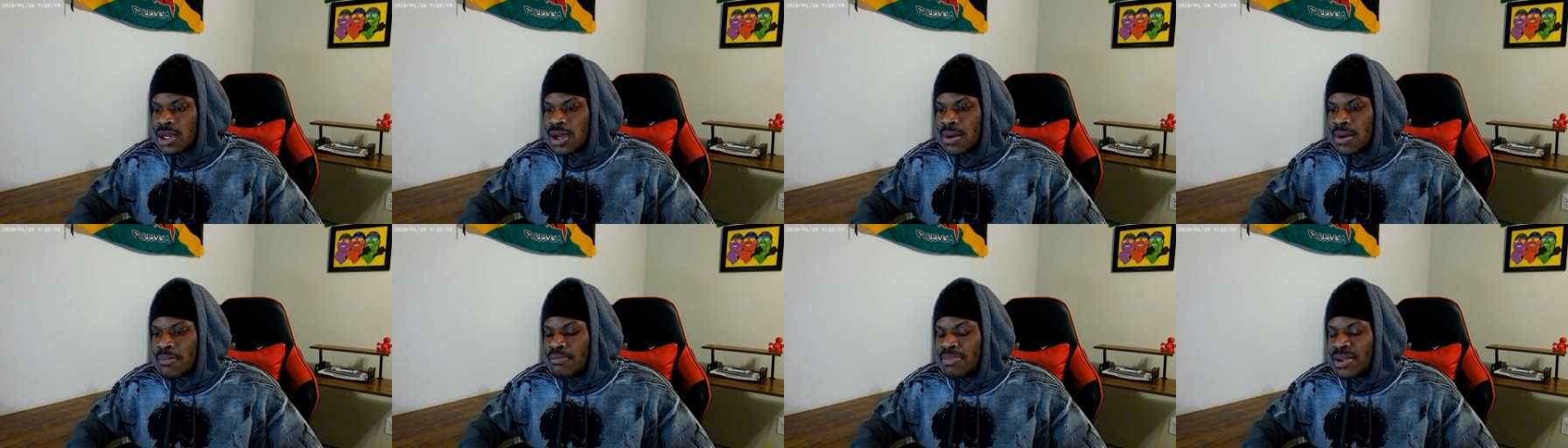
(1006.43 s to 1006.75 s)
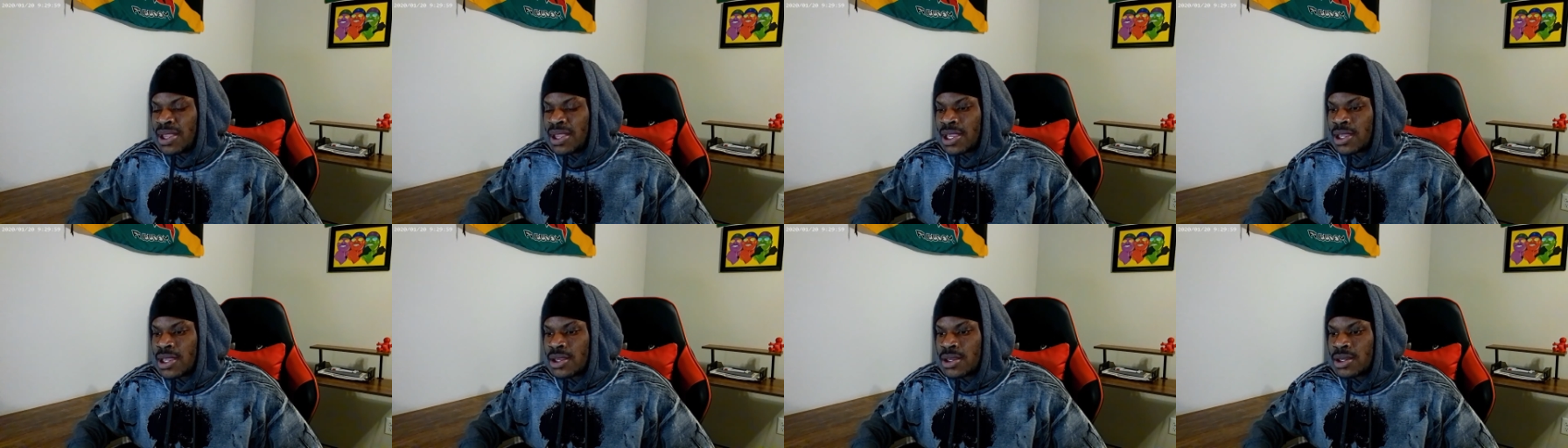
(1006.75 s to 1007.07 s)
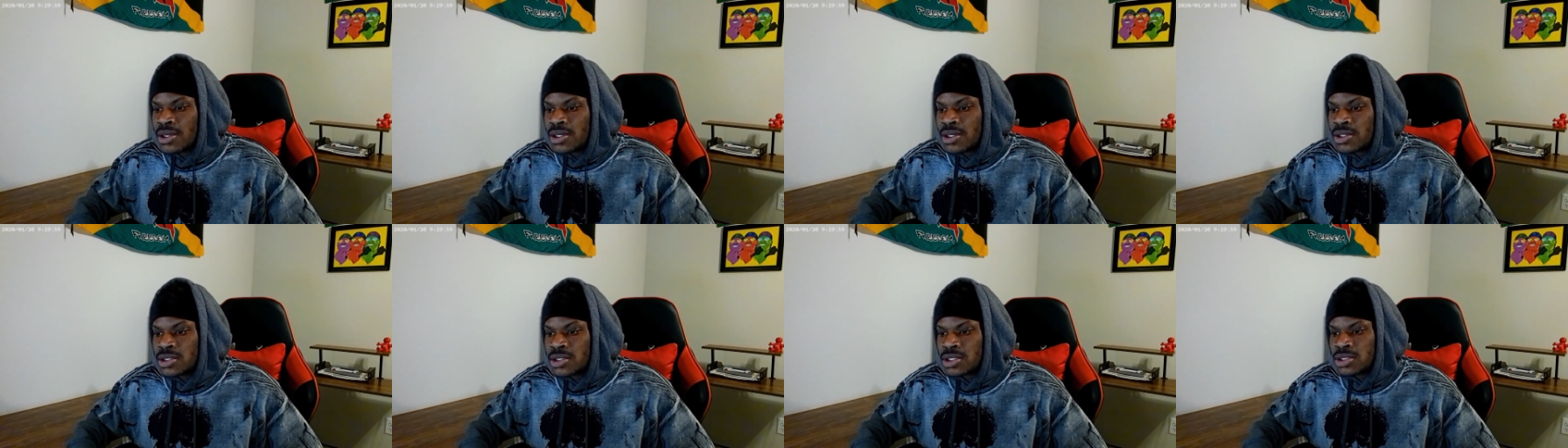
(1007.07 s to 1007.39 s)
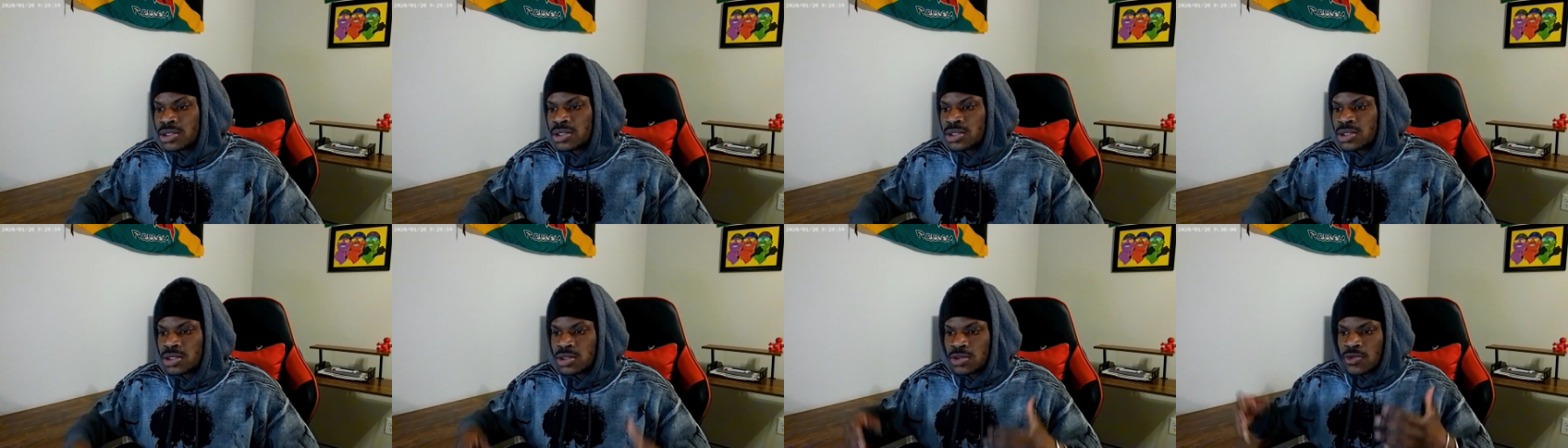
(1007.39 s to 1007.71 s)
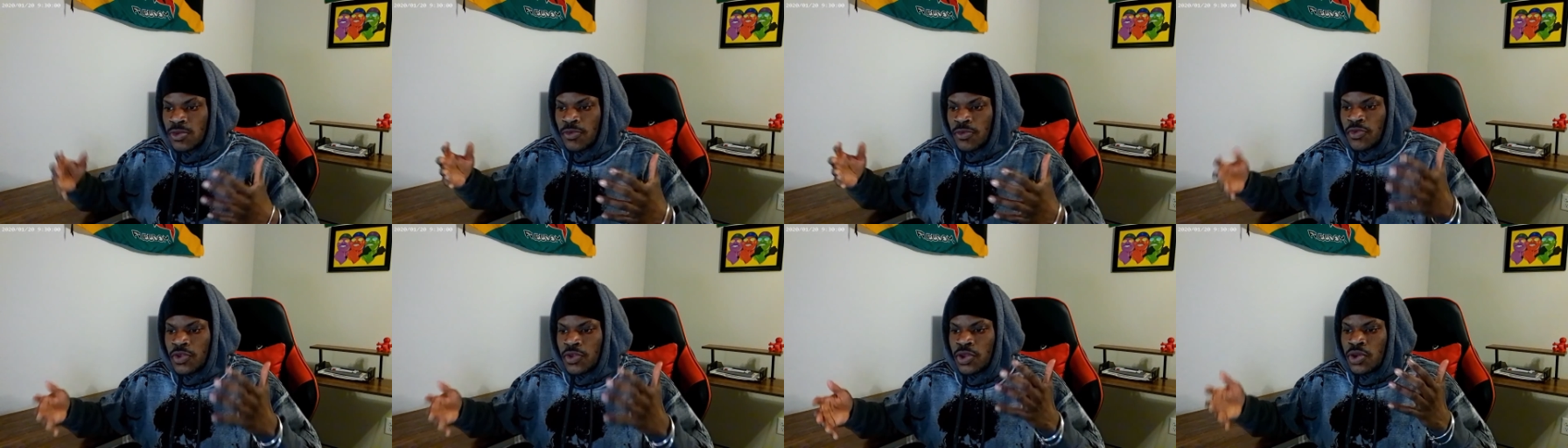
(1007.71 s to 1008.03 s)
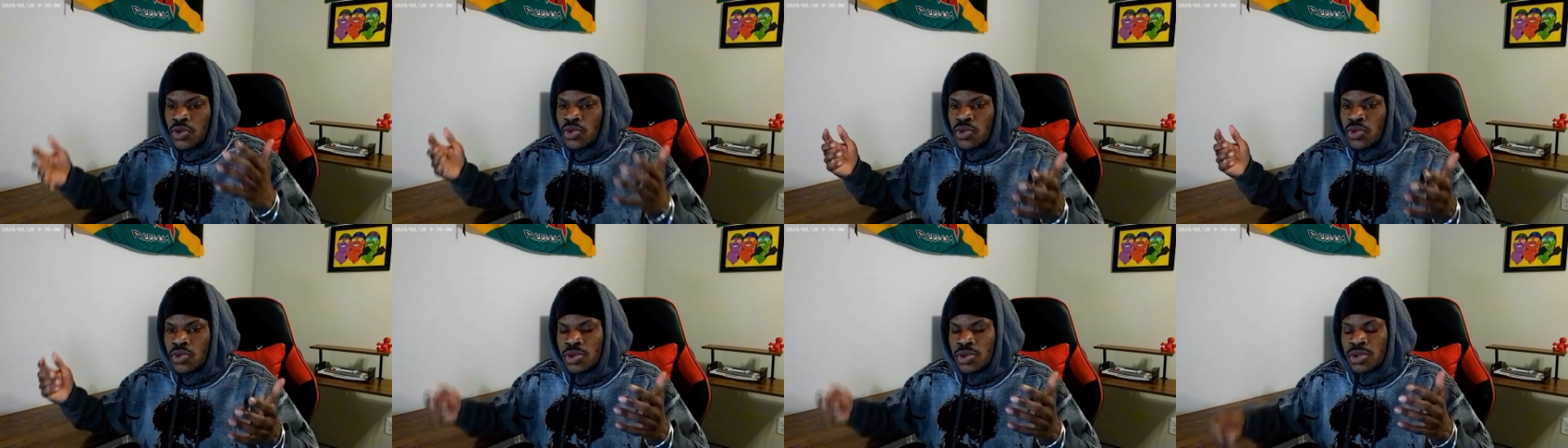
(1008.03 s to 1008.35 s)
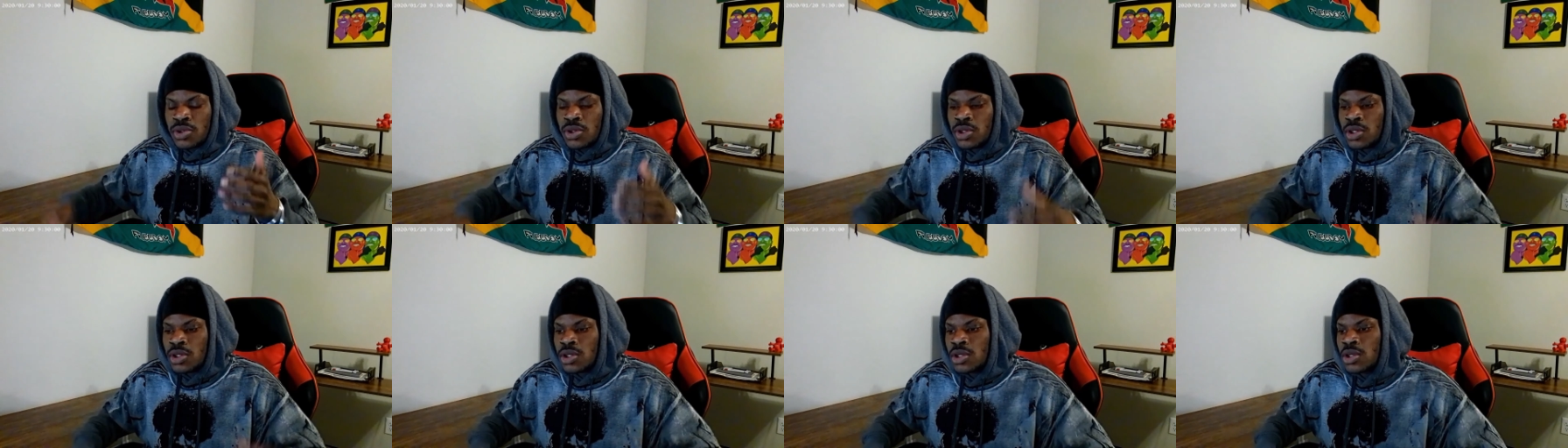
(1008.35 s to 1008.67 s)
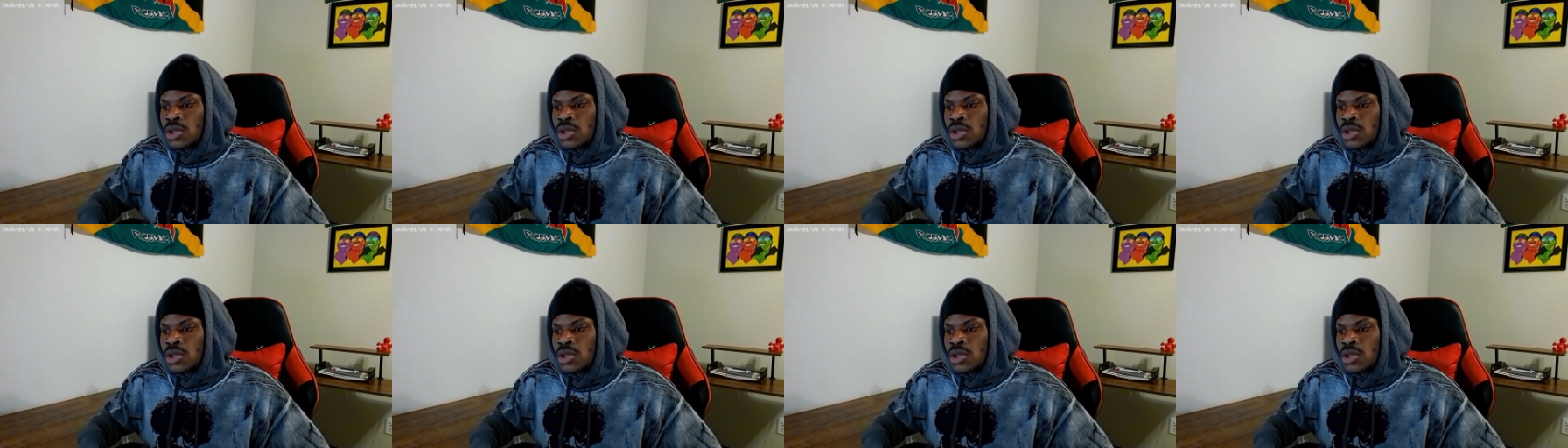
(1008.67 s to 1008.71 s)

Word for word: a big feud,